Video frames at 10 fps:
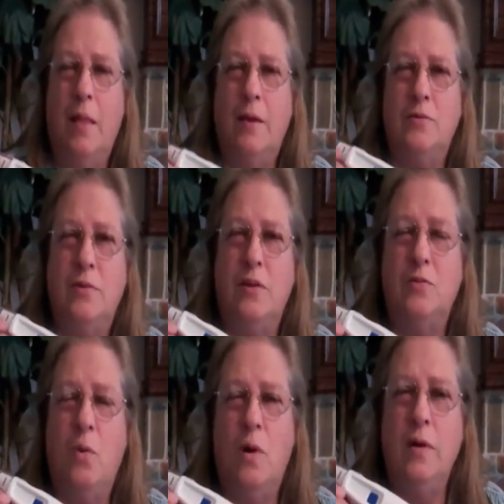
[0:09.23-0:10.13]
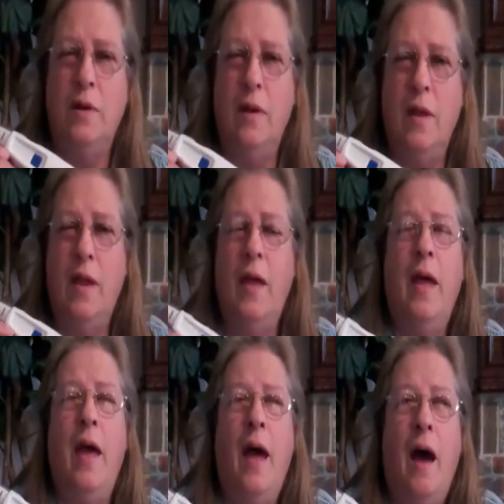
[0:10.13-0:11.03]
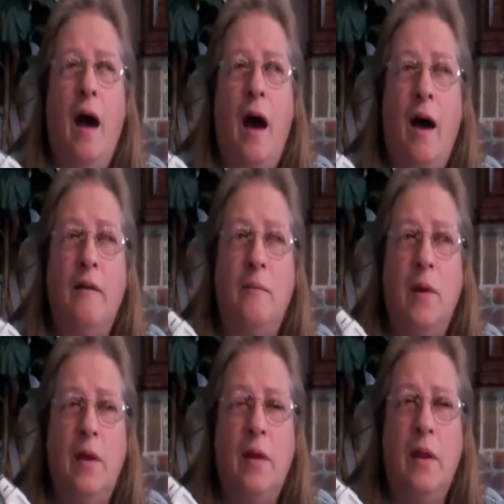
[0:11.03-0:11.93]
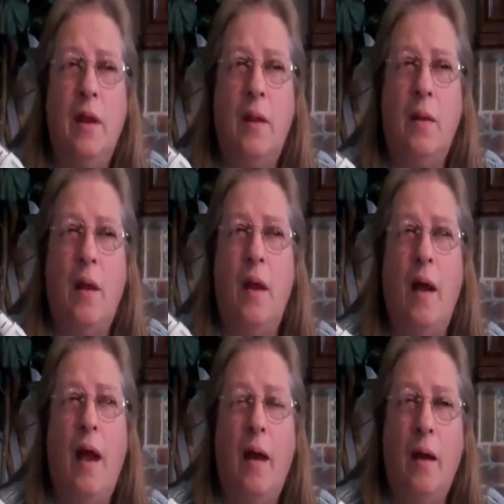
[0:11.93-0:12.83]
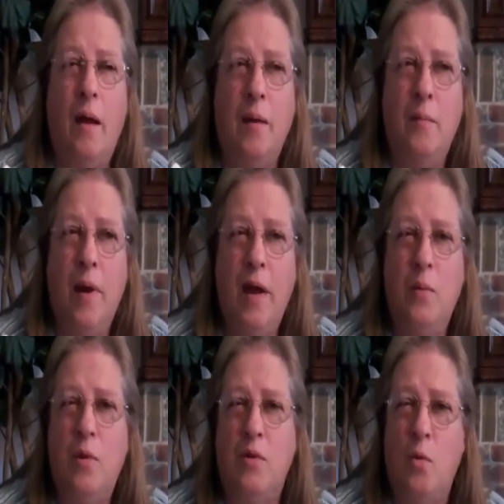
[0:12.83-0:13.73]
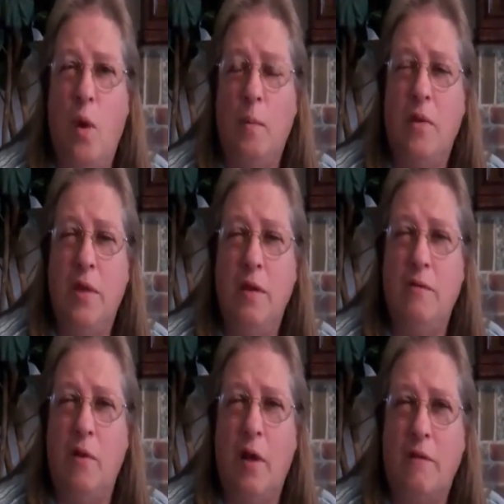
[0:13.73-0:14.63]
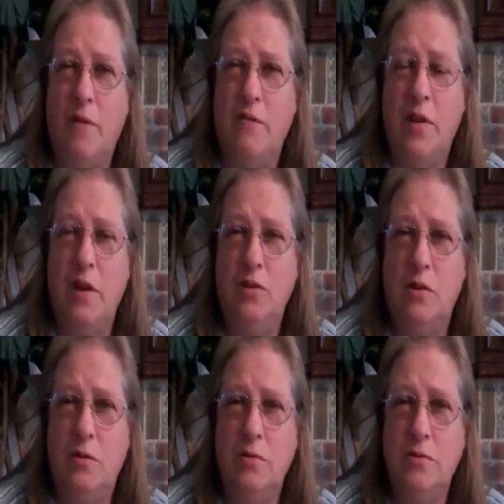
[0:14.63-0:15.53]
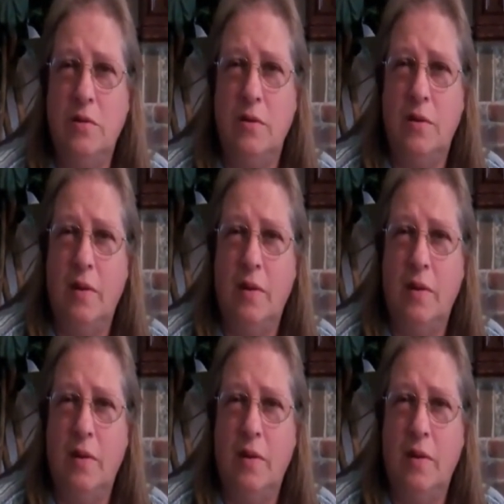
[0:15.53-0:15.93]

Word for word: Laser Touch 1. I have been in pain with neuropathy for like 15 years.